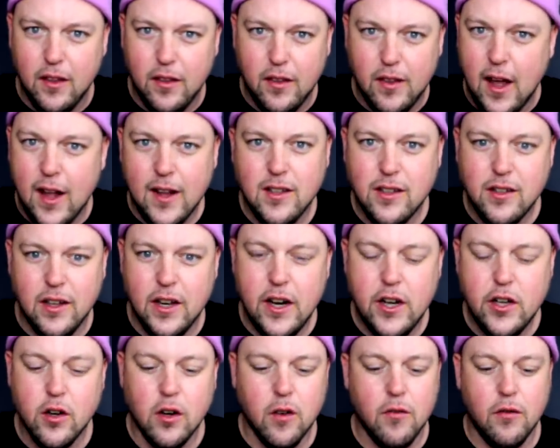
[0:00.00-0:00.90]
That's the
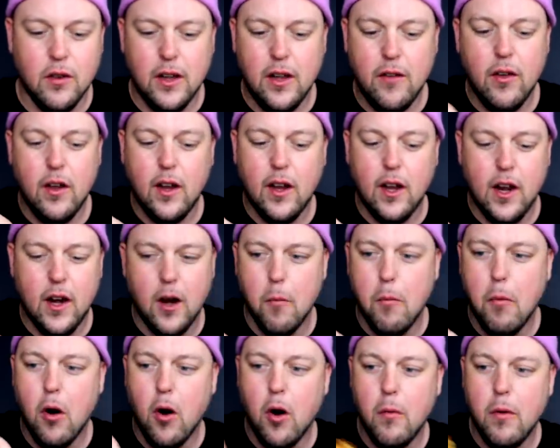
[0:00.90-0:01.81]
nature of living in an
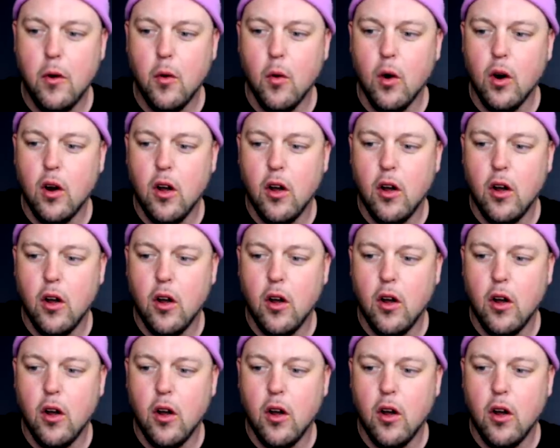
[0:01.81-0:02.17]
apartment or